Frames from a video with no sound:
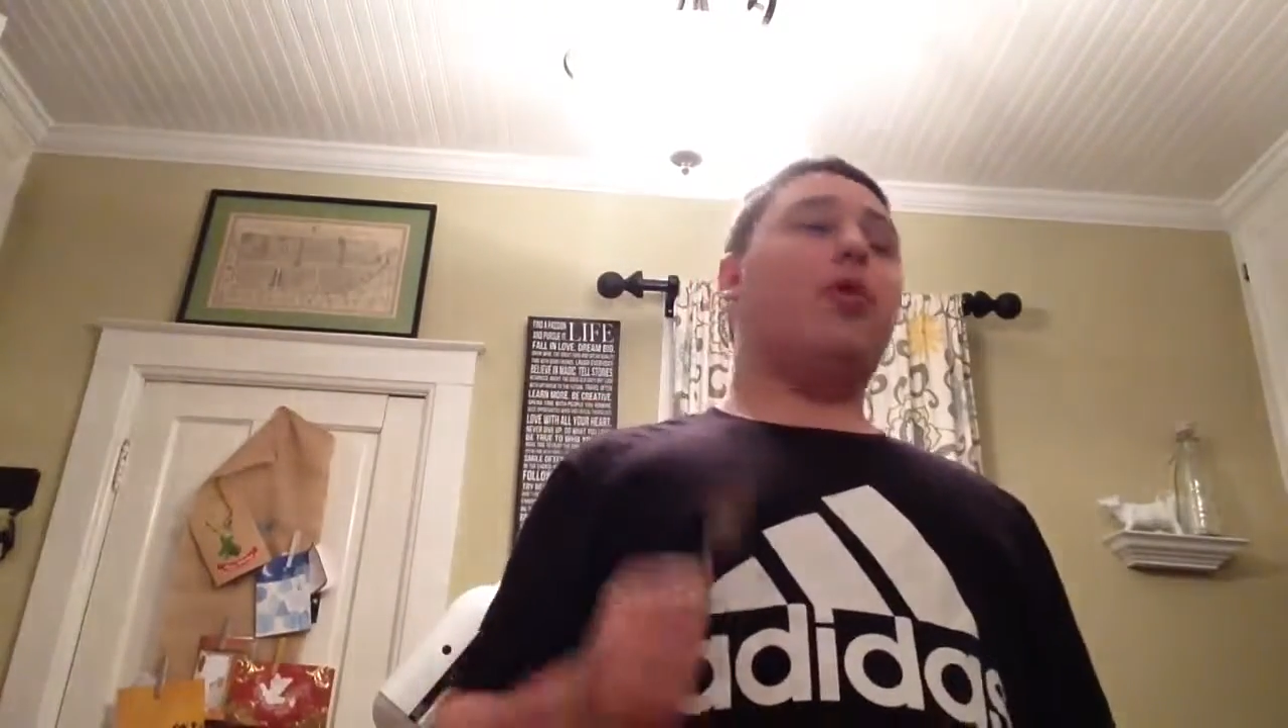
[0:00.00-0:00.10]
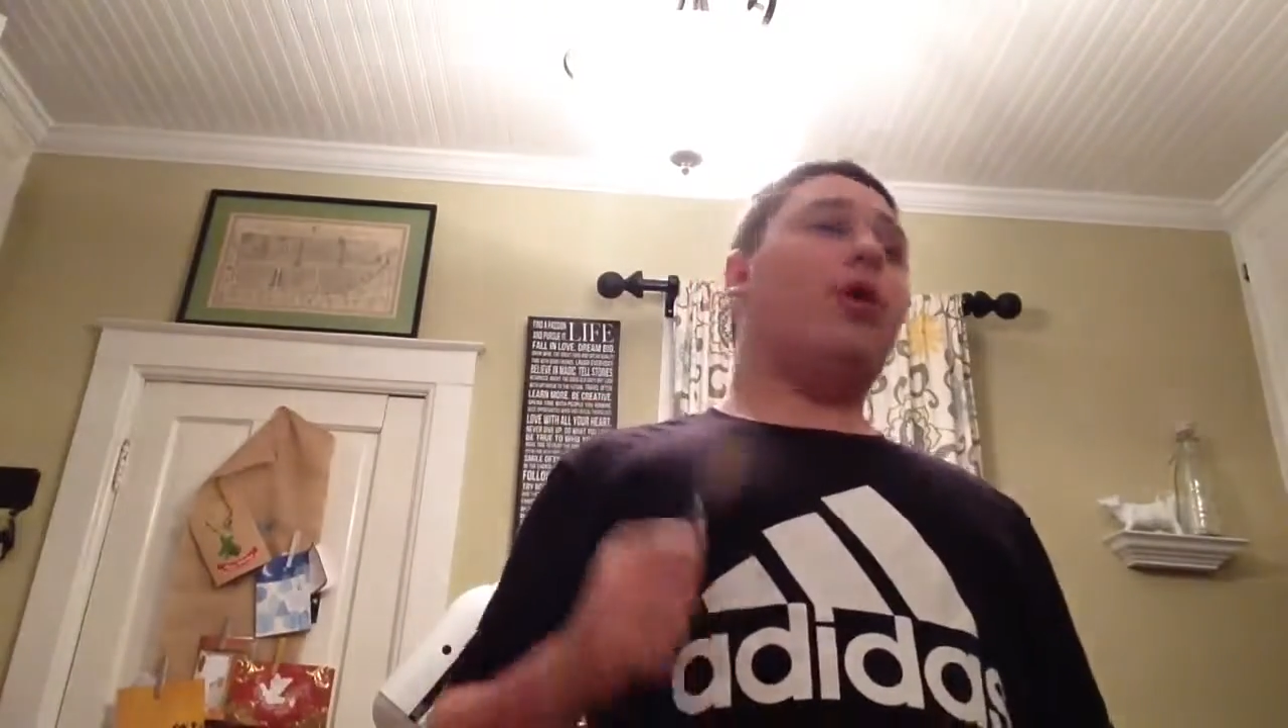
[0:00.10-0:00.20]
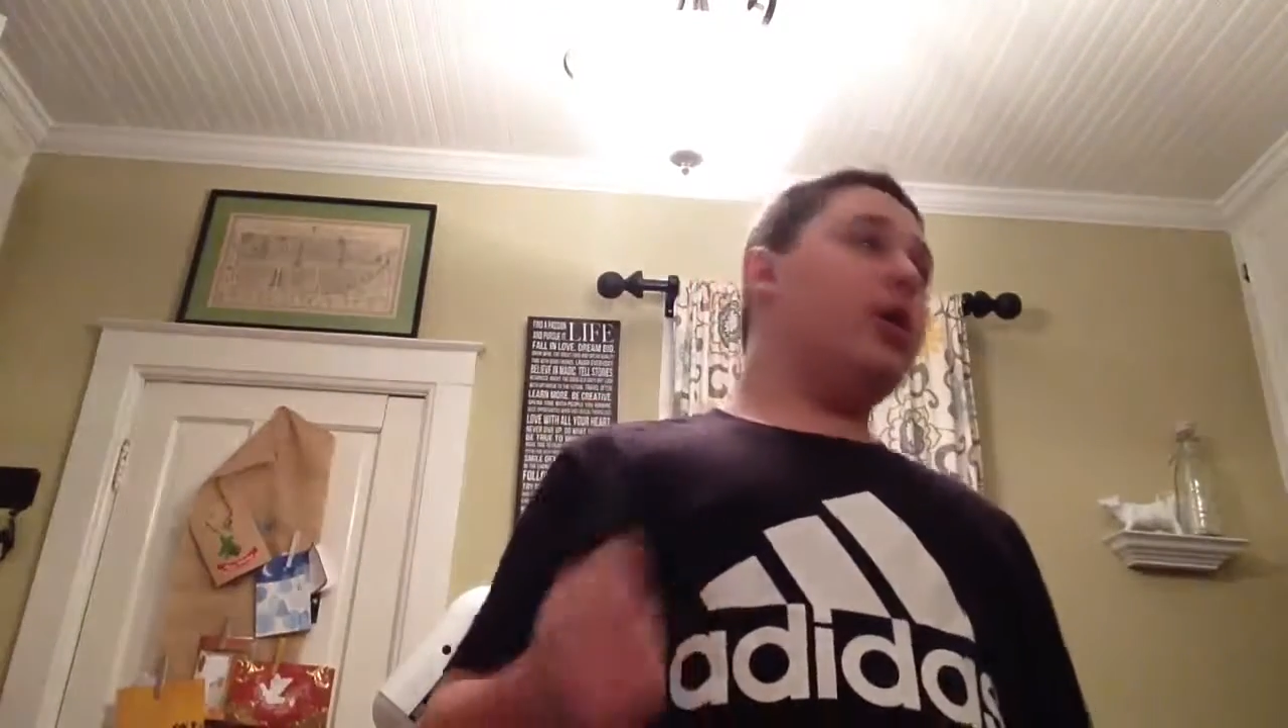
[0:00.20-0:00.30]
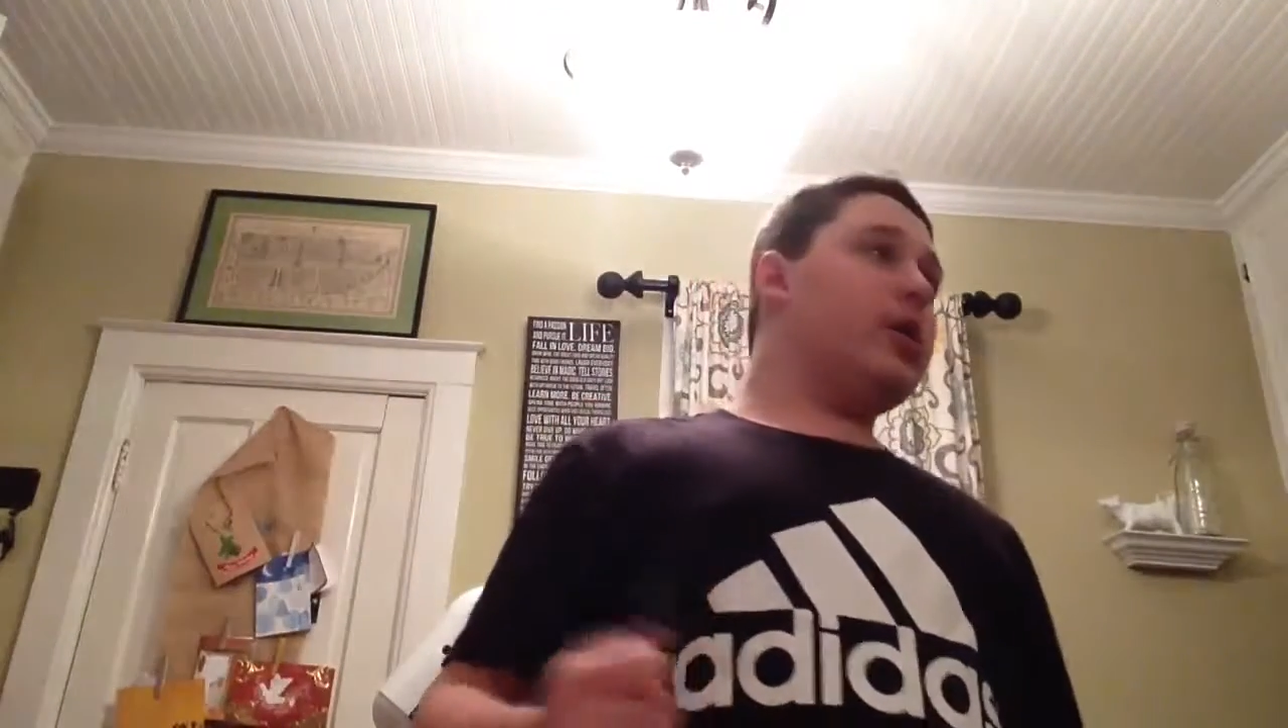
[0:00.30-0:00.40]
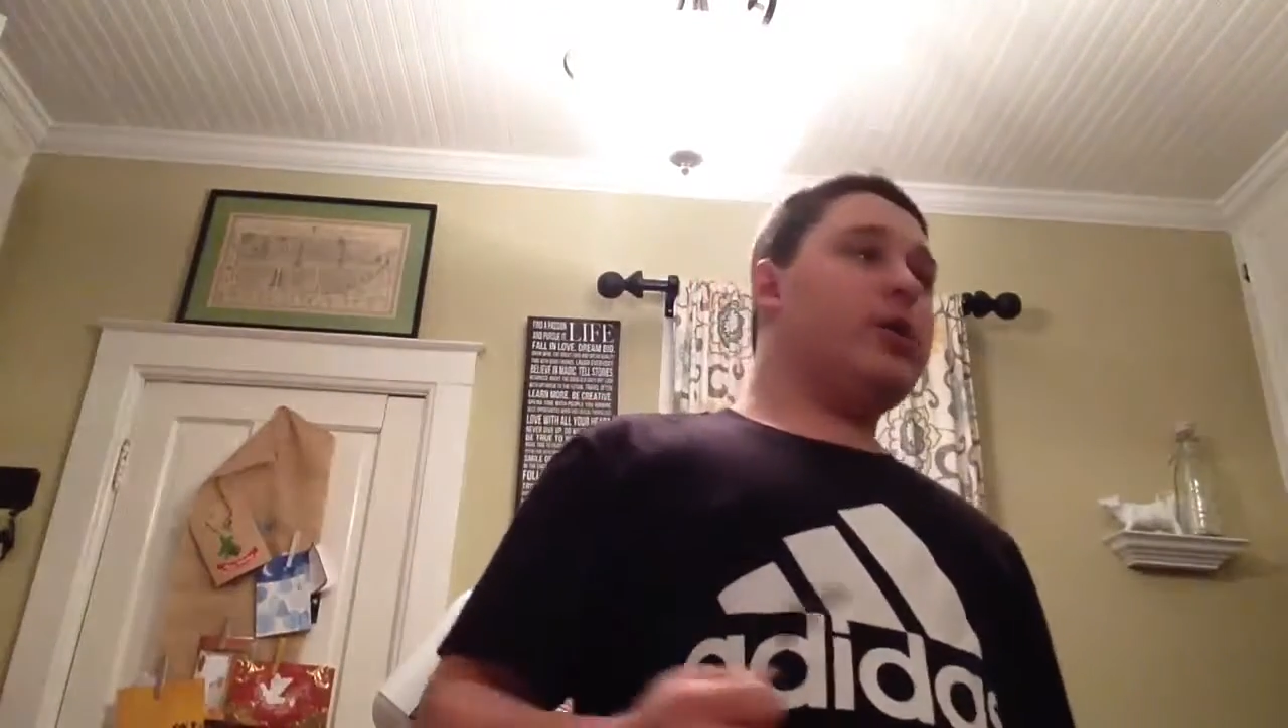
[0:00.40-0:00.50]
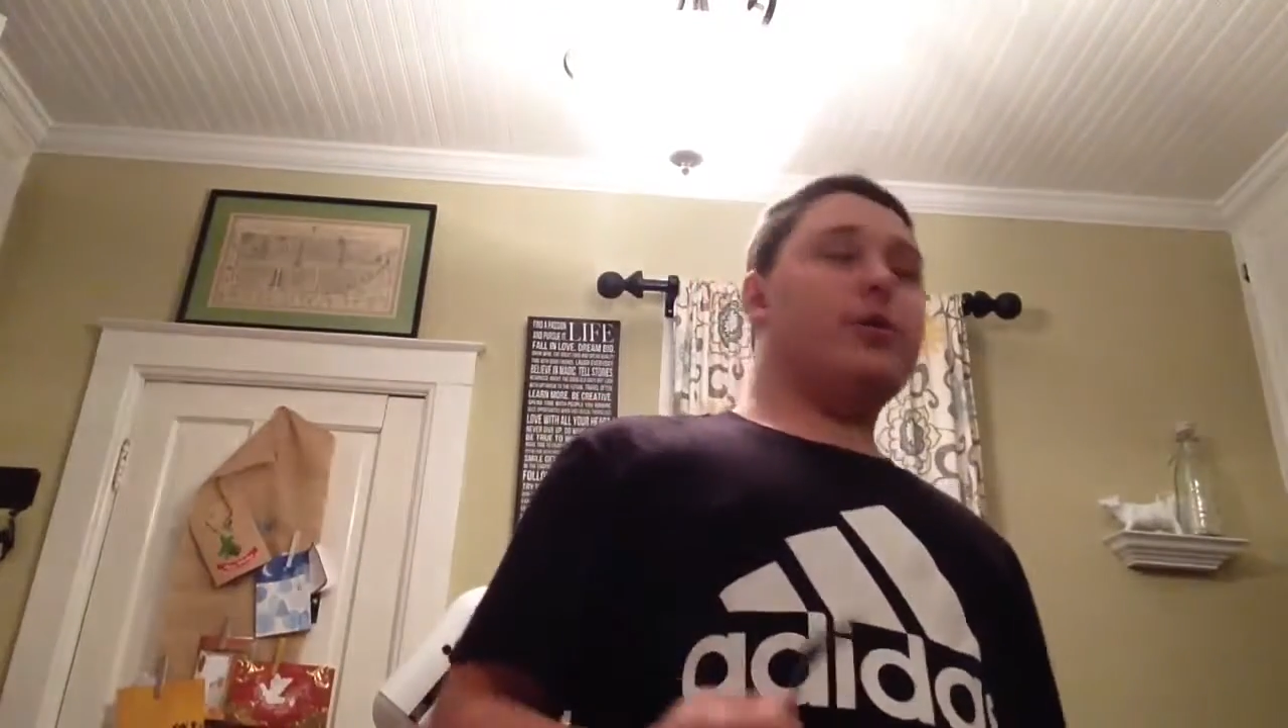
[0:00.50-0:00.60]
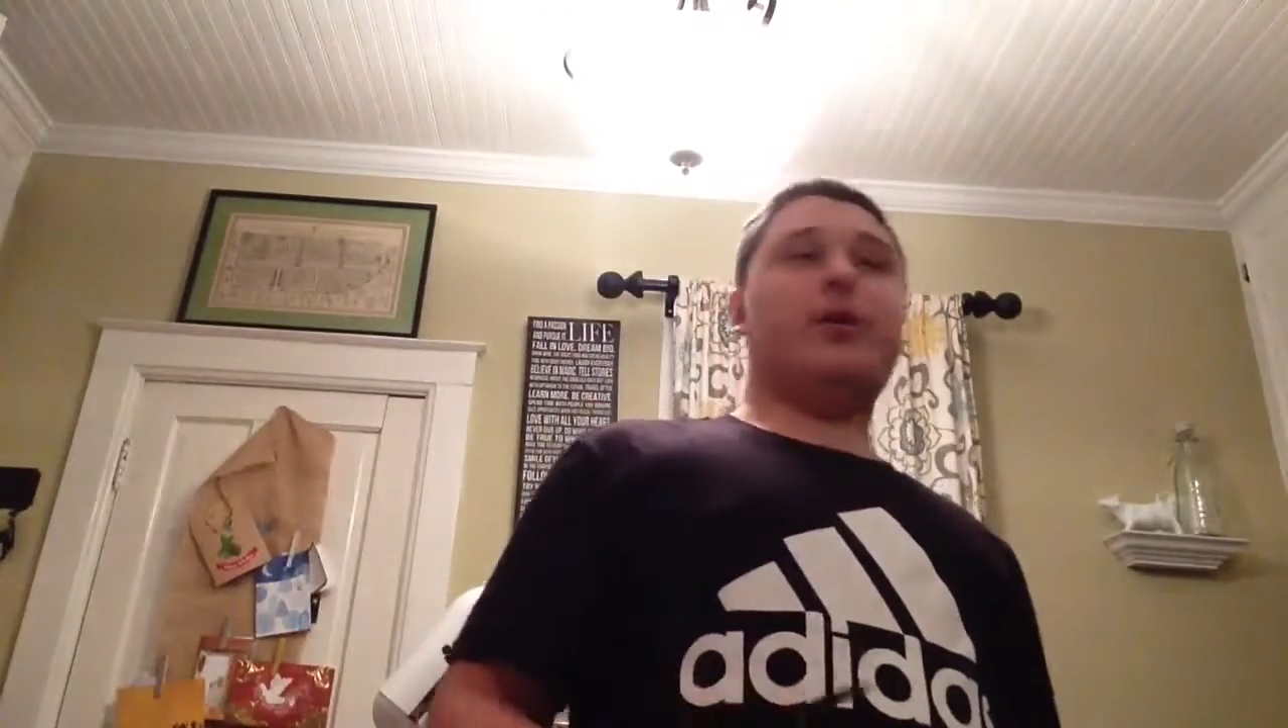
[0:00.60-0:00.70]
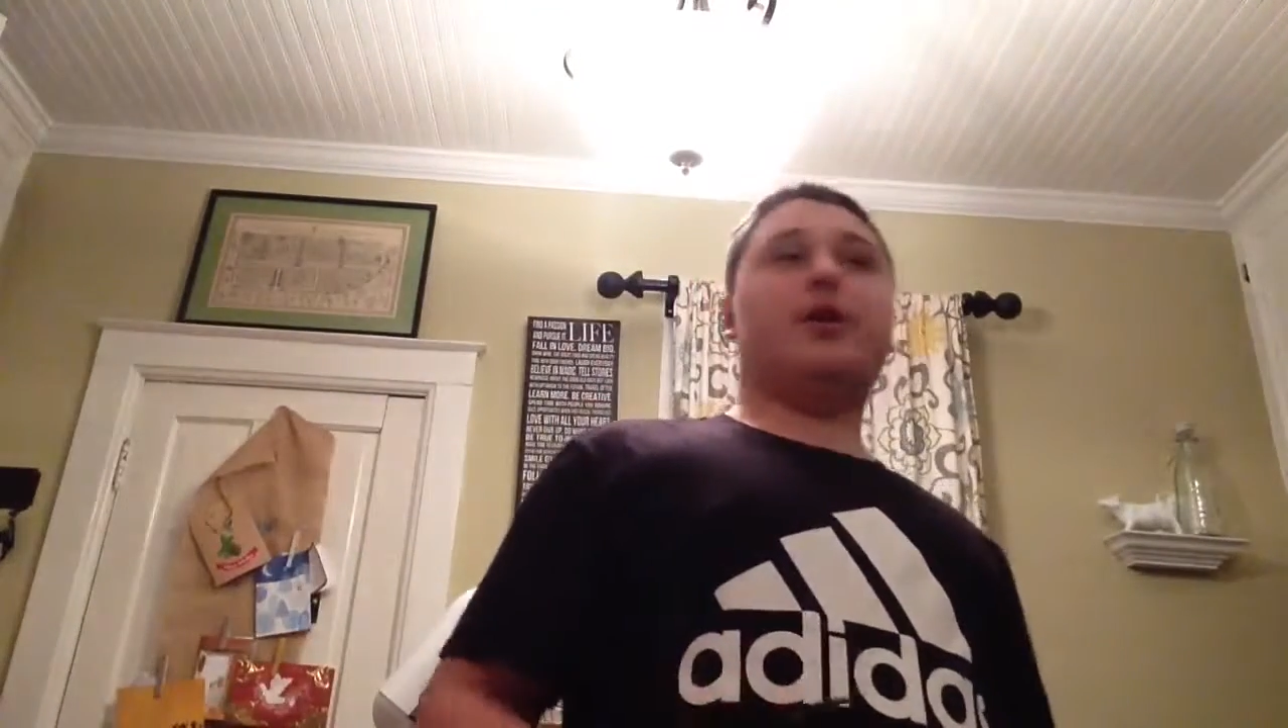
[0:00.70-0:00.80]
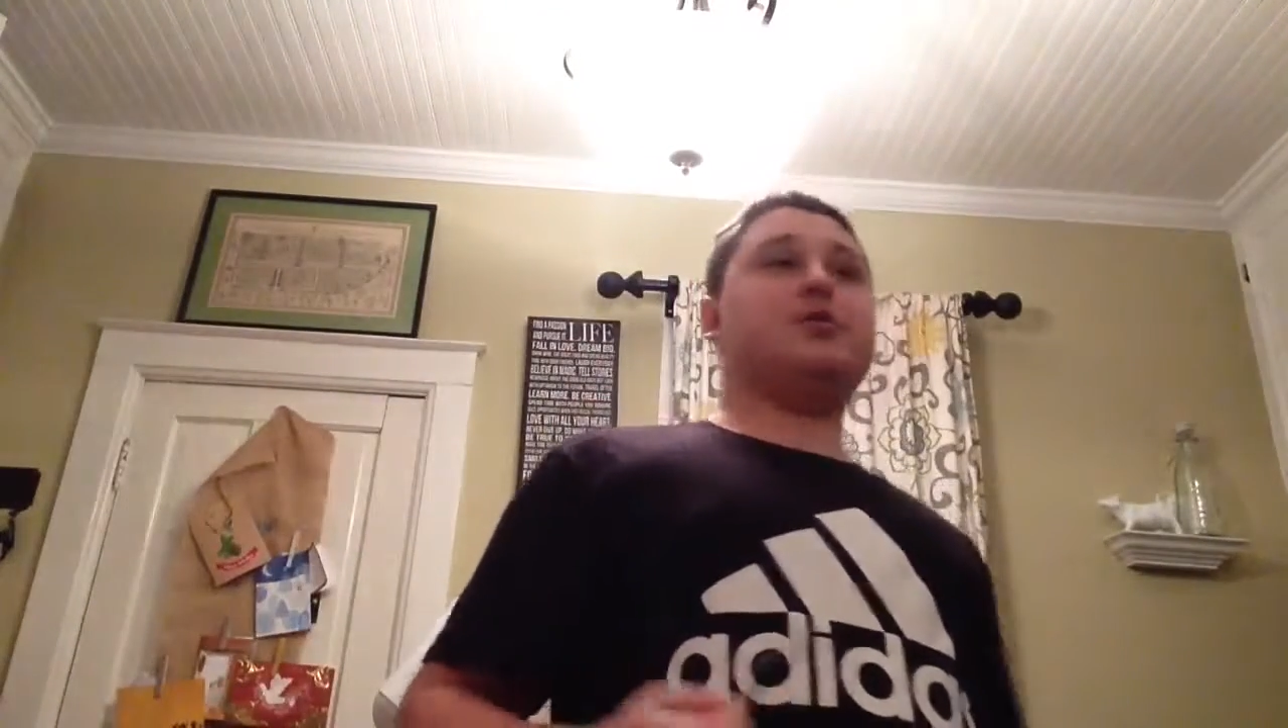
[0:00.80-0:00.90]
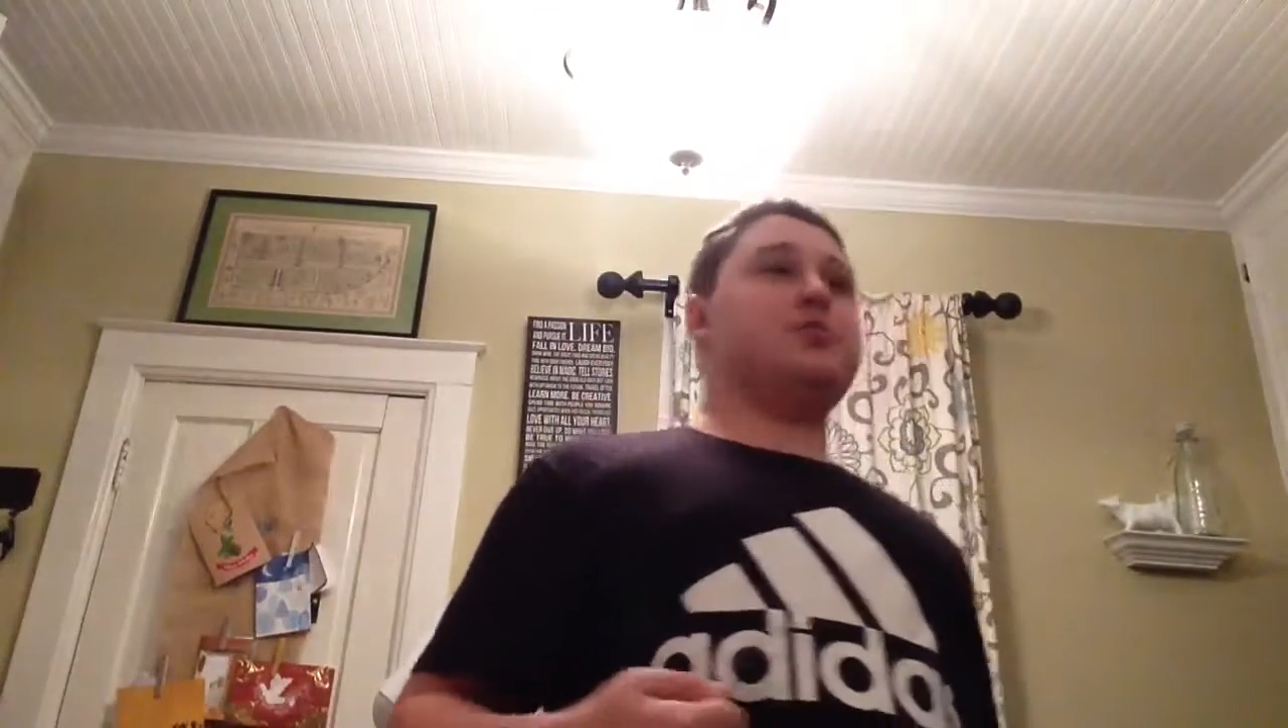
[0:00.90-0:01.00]

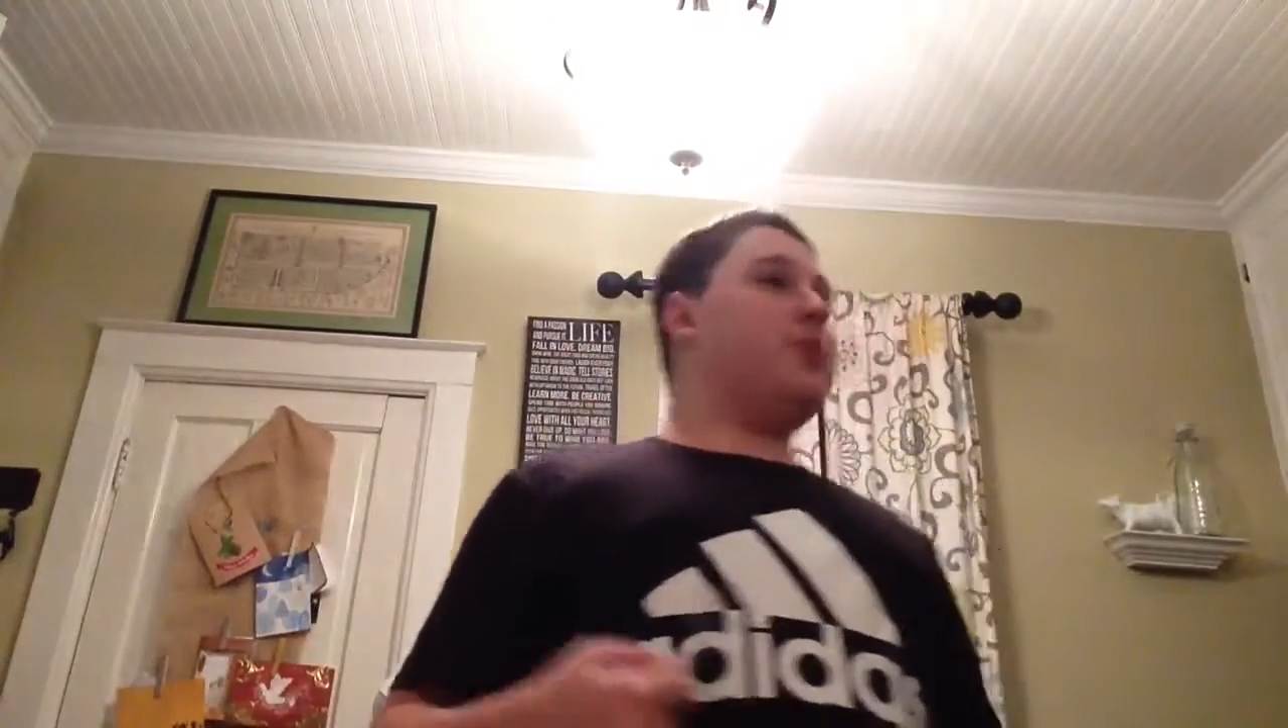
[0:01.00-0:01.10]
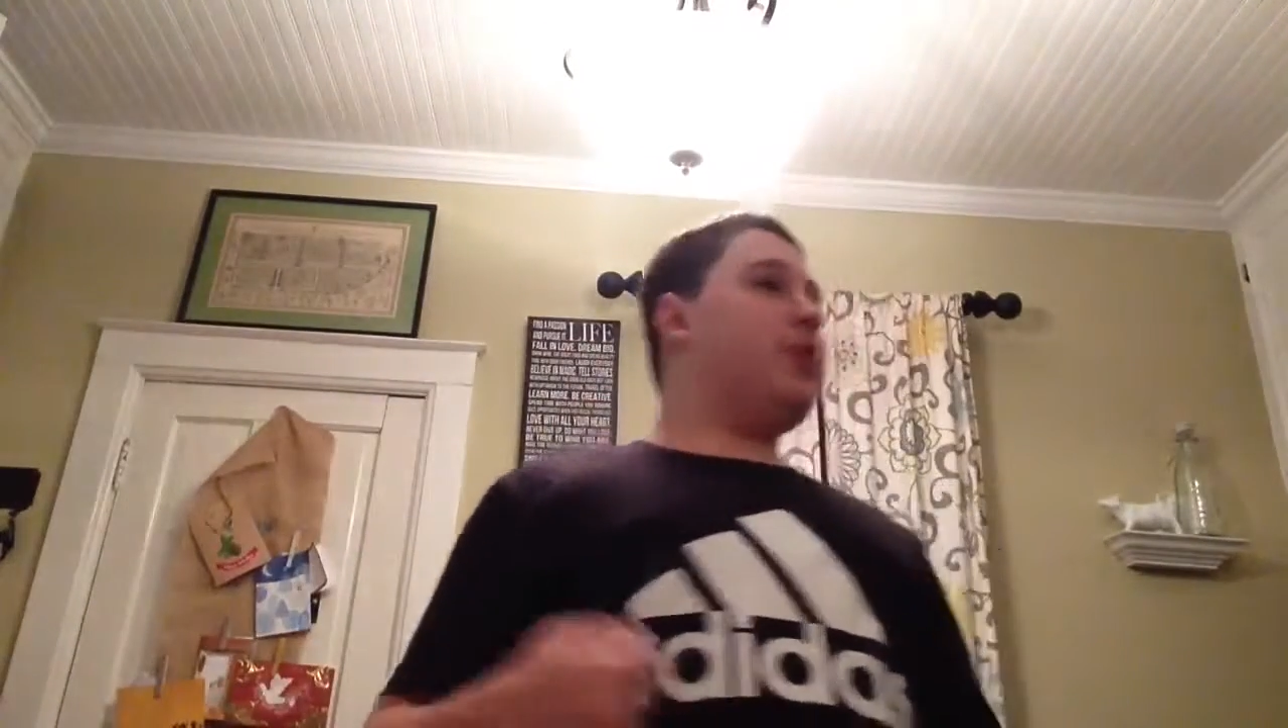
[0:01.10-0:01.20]
Walgreens,